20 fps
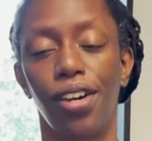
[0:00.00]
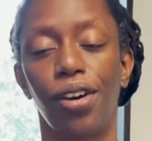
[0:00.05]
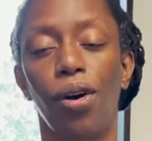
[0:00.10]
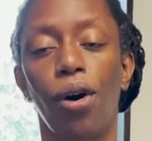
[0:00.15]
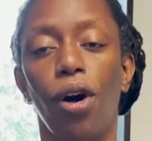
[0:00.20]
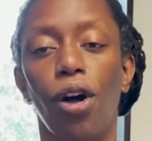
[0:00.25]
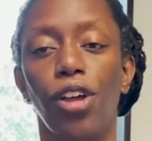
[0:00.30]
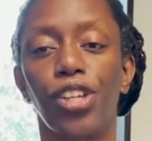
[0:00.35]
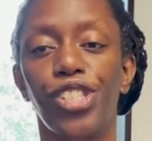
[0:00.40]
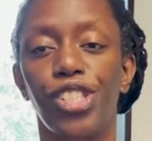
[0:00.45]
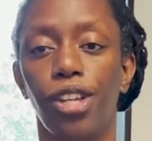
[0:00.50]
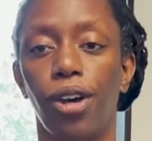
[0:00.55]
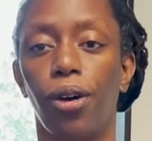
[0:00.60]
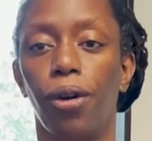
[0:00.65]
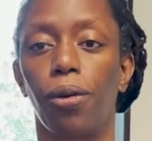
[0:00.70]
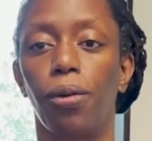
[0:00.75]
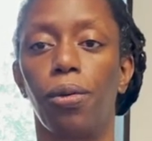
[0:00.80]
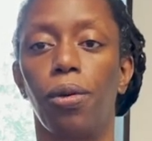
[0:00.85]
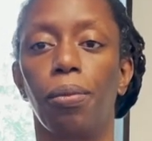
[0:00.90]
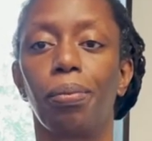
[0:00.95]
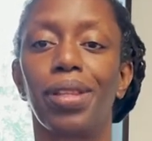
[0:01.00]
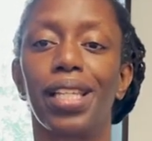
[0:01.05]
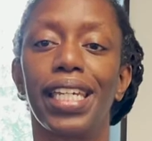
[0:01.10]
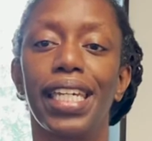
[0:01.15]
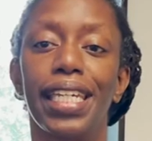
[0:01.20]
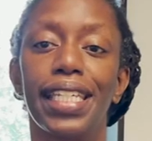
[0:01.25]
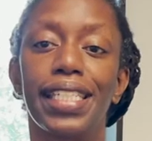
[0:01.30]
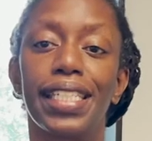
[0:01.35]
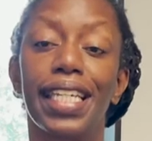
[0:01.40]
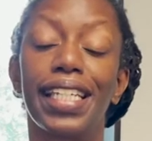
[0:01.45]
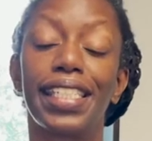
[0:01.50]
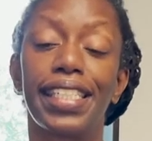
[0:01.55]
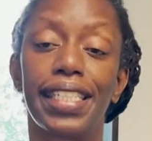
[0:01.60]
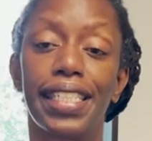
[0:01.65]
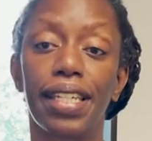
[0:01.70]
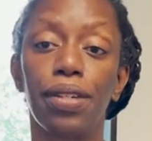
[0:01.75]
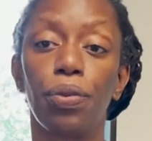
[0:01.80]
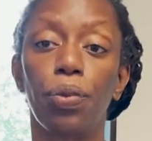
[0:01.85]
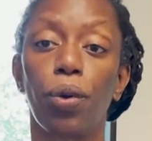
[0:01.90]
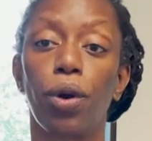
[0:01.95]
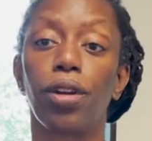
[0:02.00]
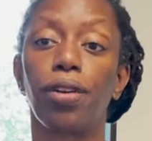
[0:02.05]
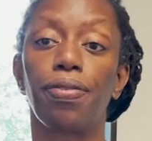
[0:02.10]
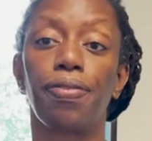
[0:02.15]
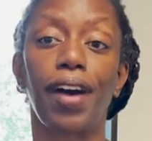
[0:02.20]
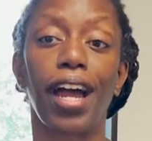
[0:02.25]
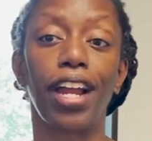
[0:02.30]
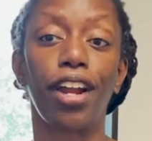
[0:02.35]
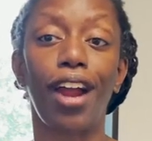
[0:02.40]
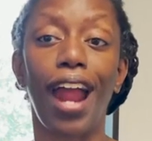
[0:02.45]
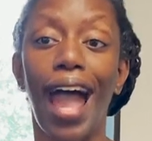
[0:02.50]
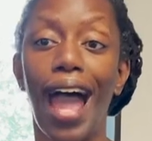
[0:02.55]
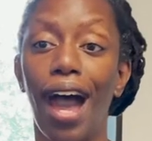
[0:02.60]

Also, please sit WaterFire